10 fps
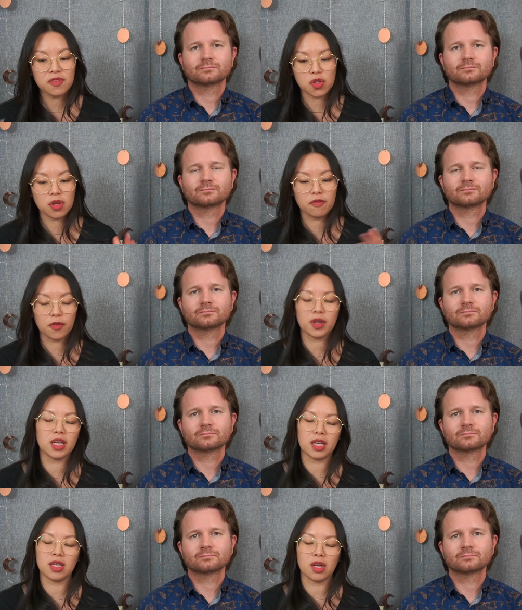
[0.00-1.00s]
Speaker 1: so you can
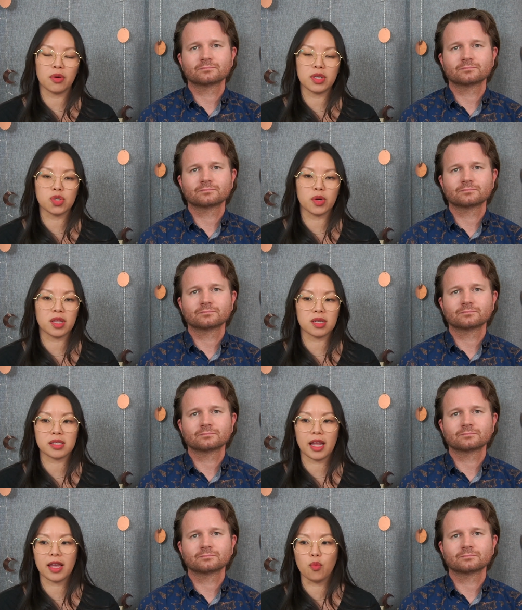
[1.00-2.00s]
fully you know enjoy
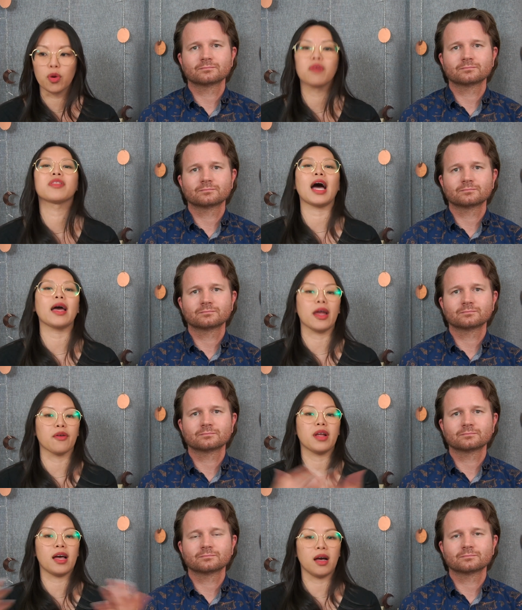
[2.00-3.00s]
this like world that
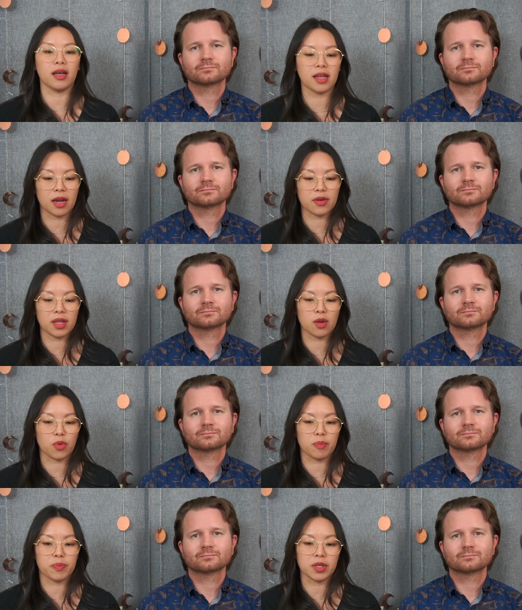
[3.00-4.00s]
uh, gareth
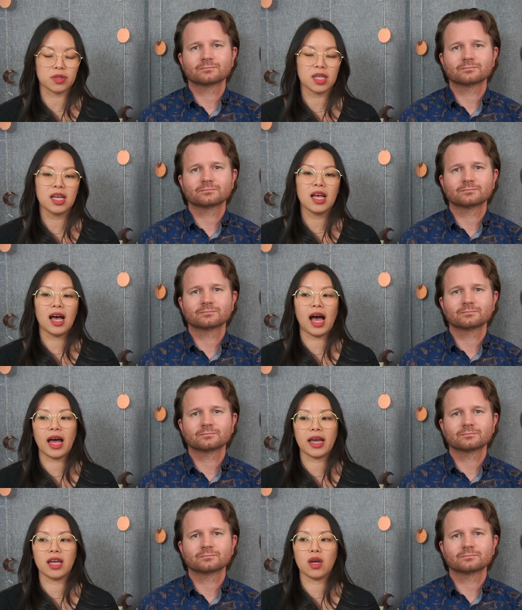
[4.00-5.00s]
edward built
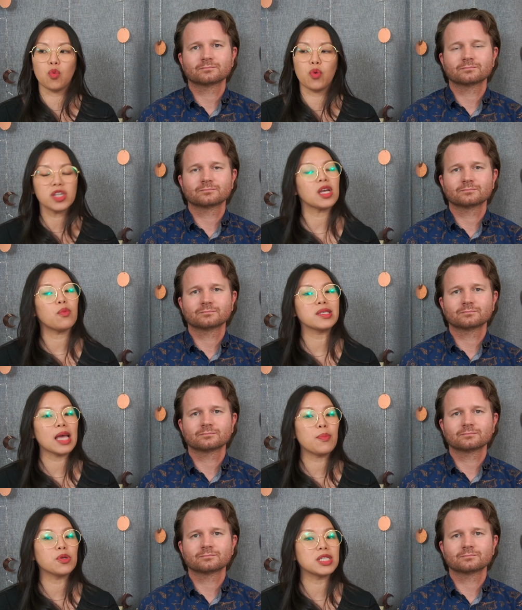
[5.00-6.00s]
i wish i was
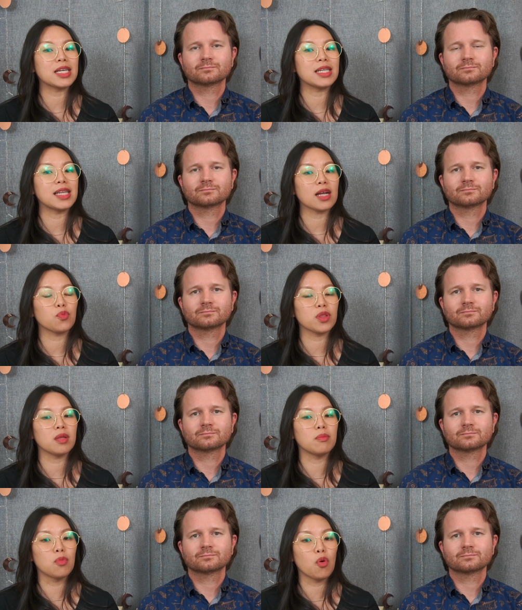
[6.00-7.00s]
able to connect with
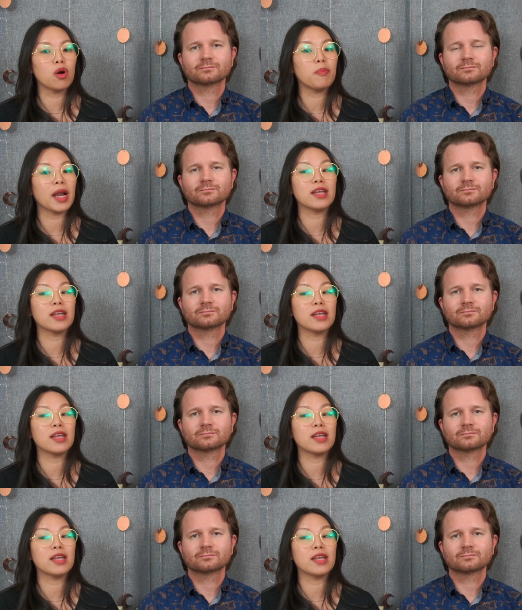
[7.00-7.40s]
it more but